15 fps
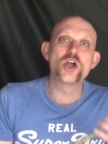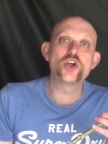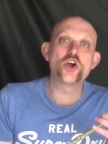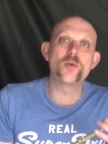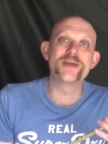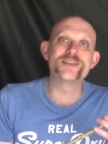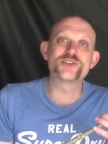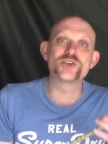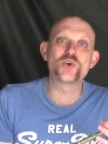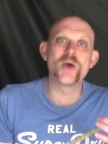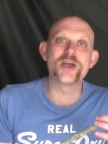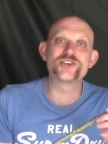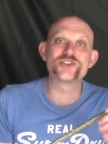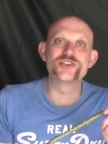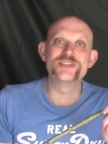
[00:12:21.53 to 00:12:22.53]
Comments and
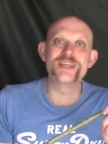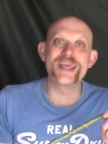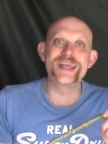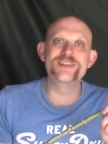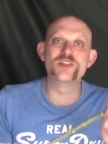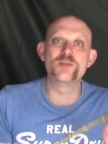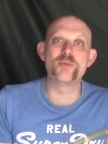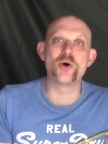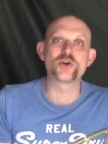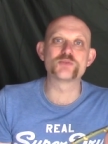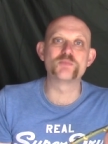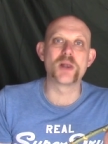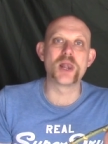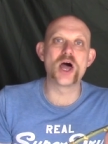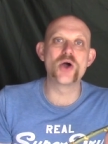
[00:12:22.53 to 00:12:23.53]
questions in the box
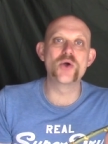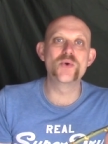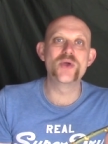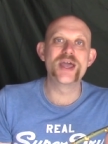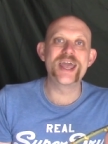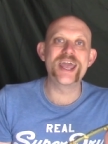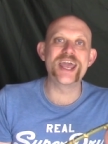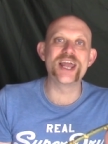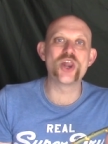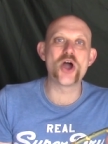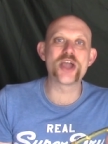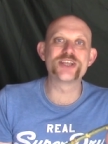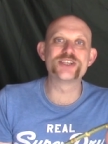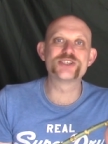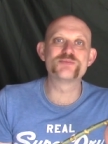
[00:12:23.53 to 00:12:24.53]
below. Hit
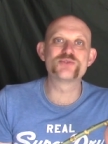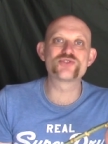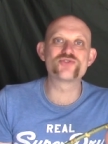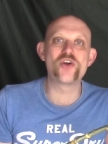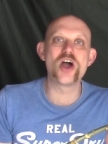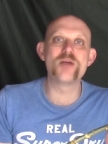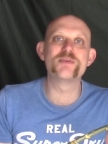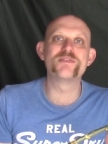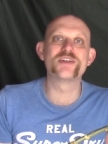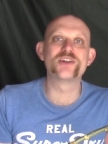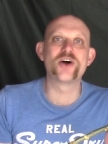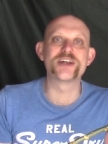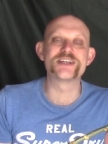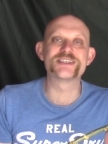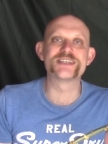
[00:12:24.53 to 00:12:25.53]
like and subscribe if you'd
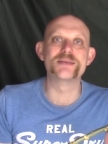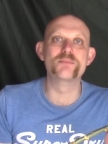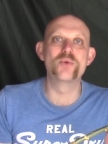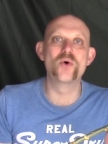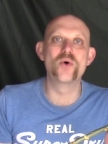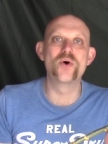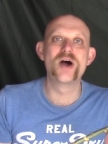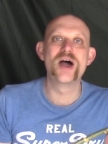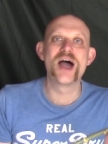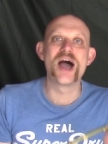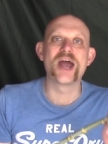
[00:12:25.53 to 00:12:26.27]
like to see more.